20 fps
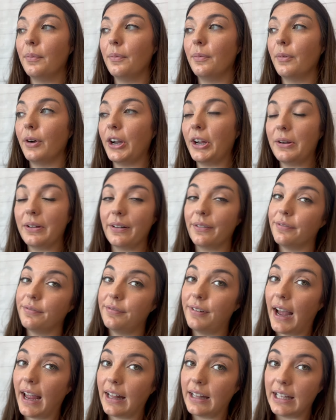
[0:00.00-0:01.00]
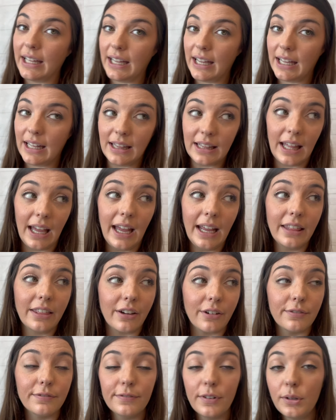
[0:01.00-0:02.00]
Where are you gonna file it in like
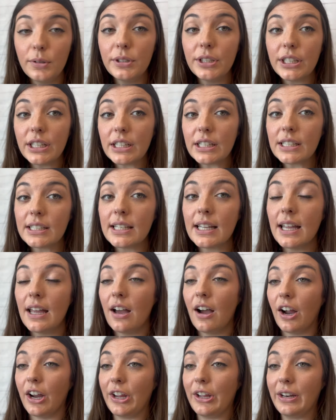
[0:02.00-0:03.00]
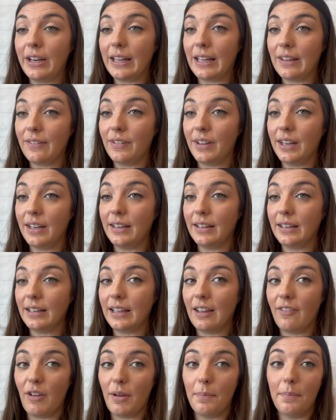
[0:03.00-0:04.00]
their folders? Are you gonna even
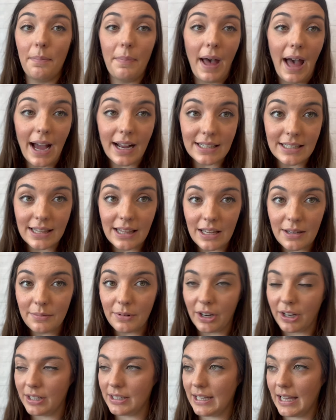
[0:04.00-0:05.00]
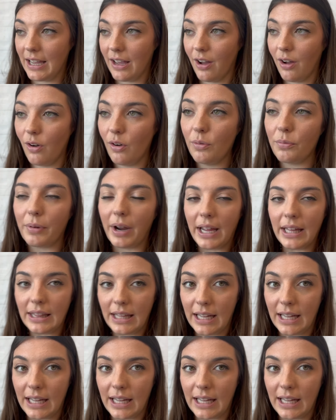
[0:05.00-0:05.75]
give it back to them? Are you gonna take it home, right?